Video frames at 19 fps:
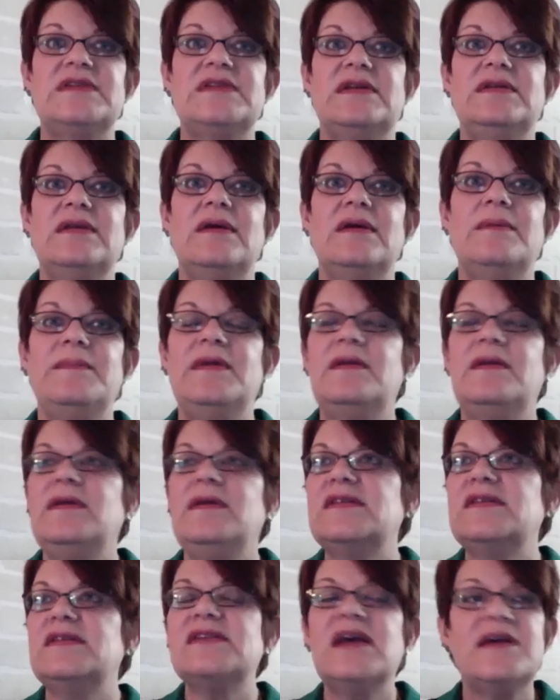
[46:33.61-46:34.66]
And I mean,
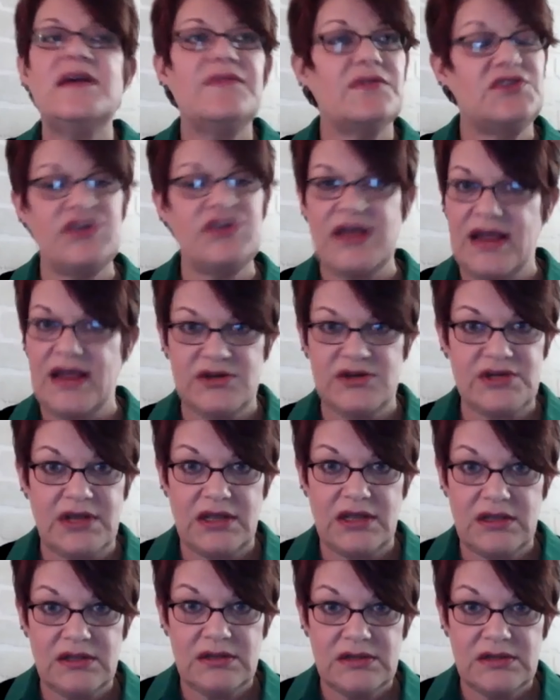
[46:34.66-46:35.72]
it's ever changing,